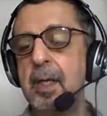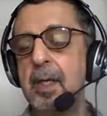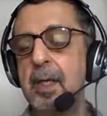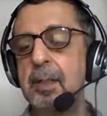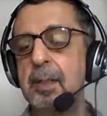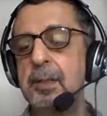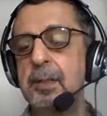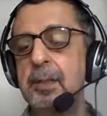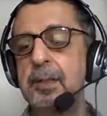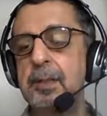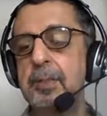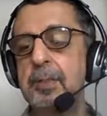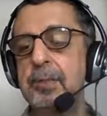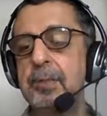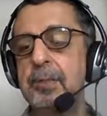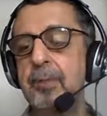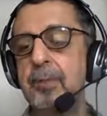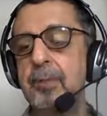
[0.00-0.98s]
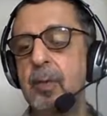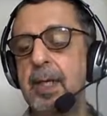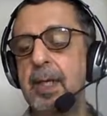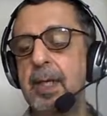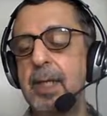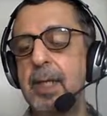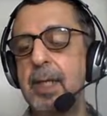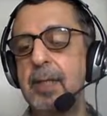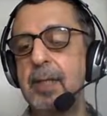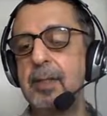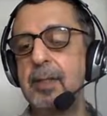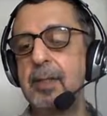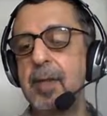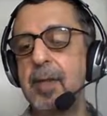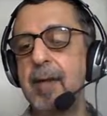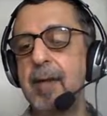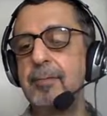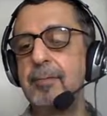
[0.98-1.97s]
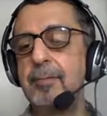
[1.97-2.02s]
The ship is floating at a
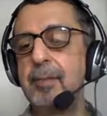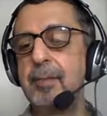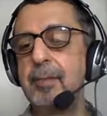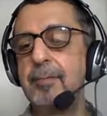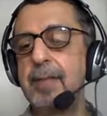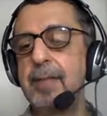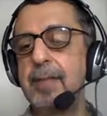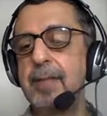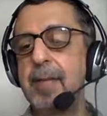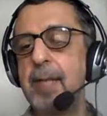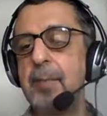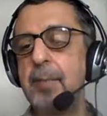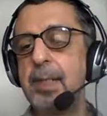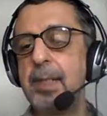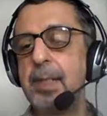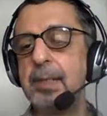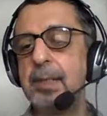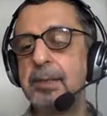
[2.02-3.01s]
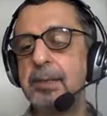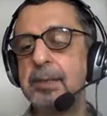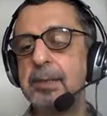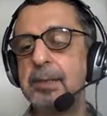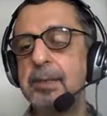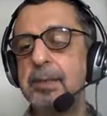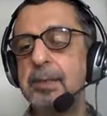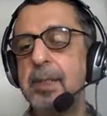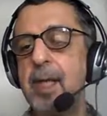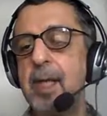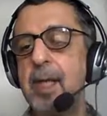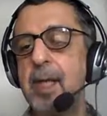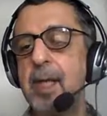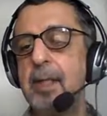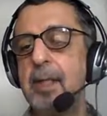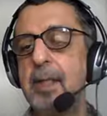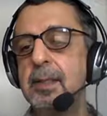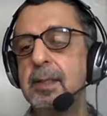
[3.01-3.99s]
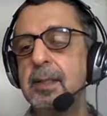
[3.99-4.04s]
draft of 10 meters.
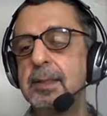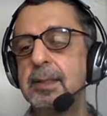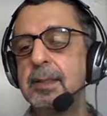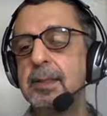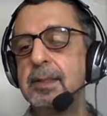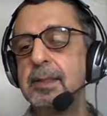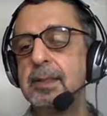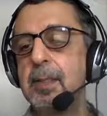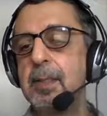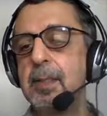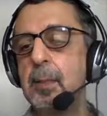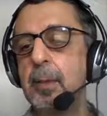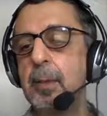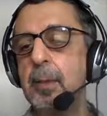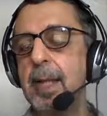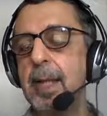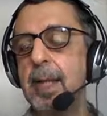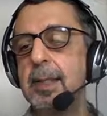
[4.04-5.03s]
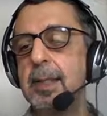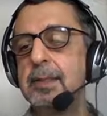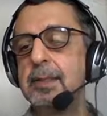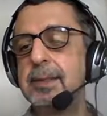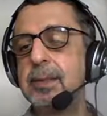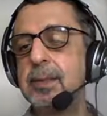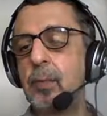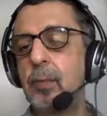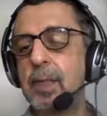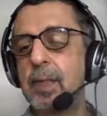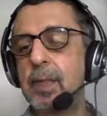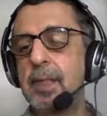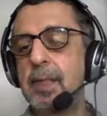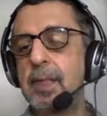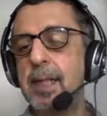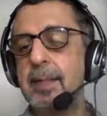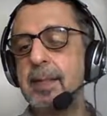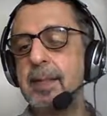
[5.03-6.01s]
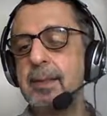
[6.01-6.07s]
This is WL is the water
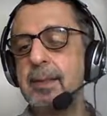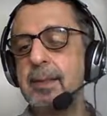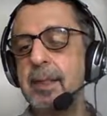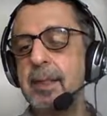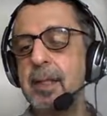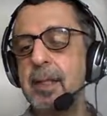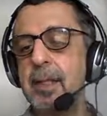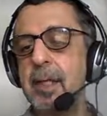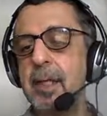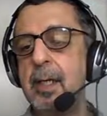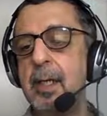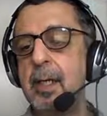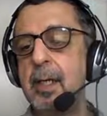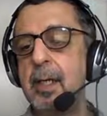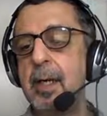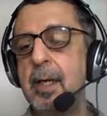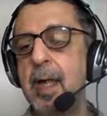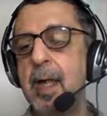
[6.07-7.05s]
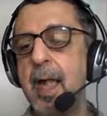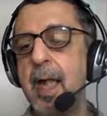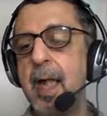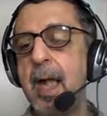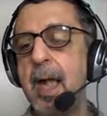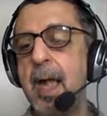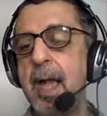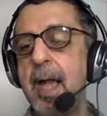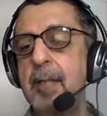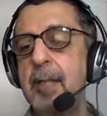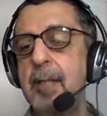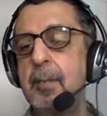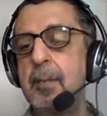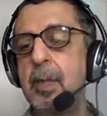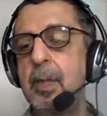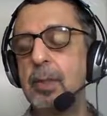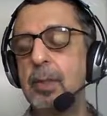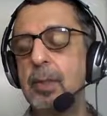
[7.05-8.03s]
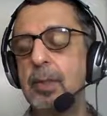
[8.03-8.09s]
line, and
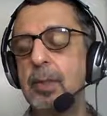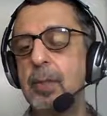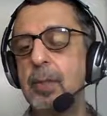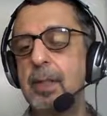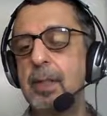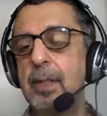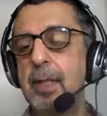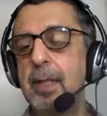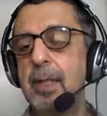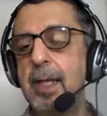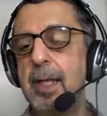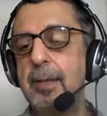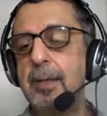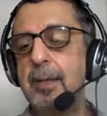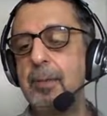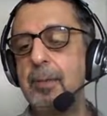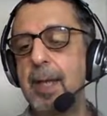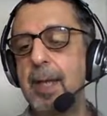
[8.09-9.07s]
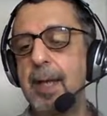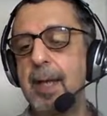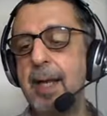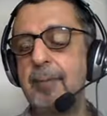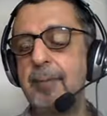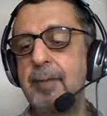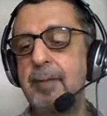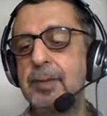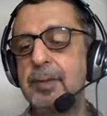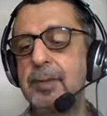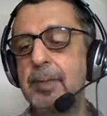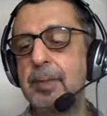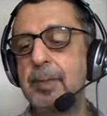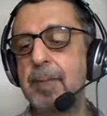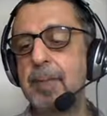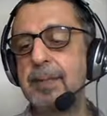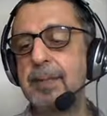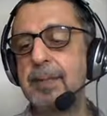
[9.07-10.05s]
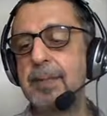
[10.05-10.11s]
below the water line you have the ship
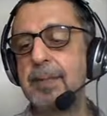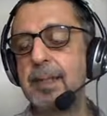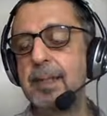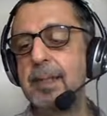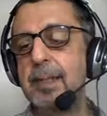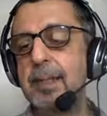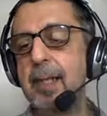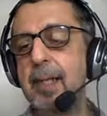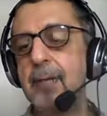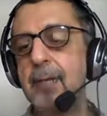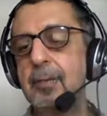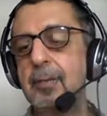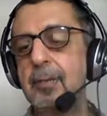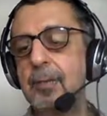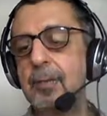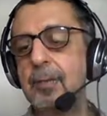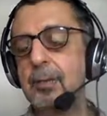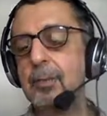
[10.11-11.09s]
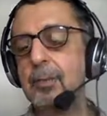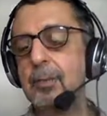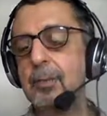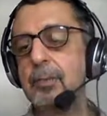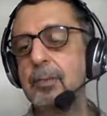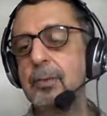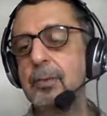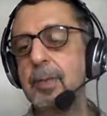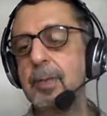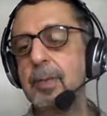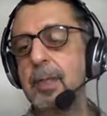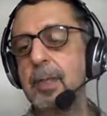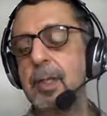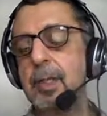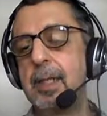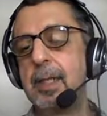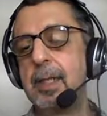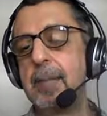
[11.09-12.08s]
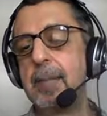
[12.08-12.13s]
extending down to a
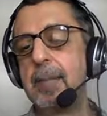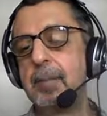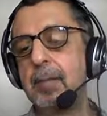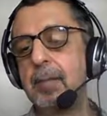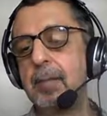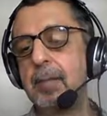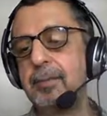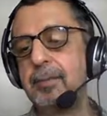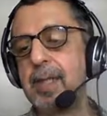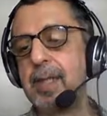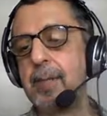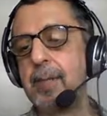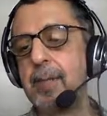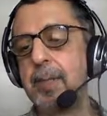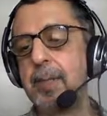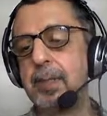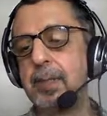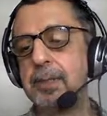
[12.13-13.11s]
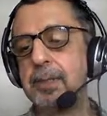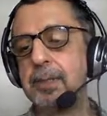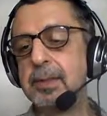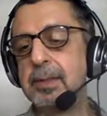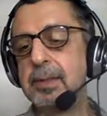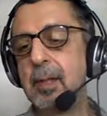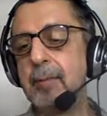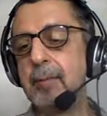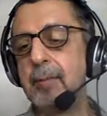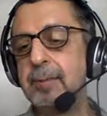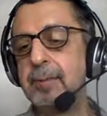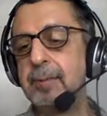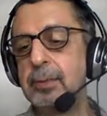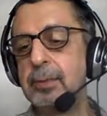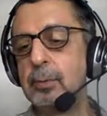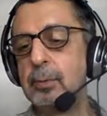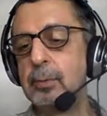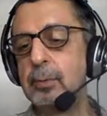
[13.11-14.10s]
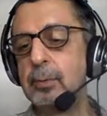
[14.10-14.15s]
depth of 10 meters, of which
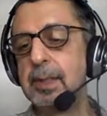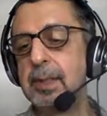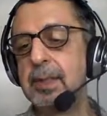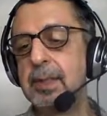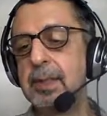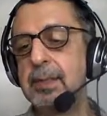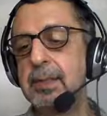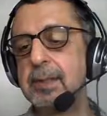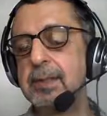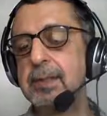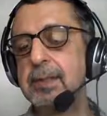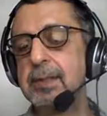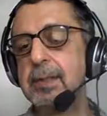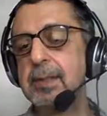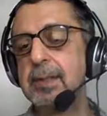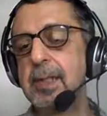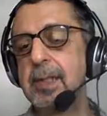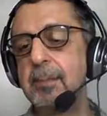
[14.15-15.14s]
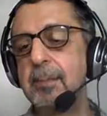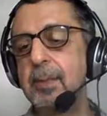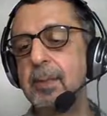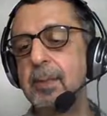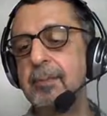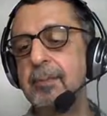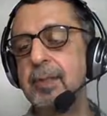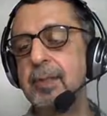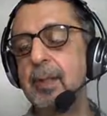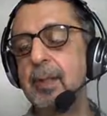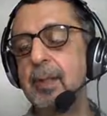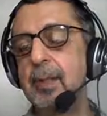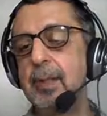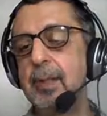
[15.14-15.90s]
2 meters is the depth of your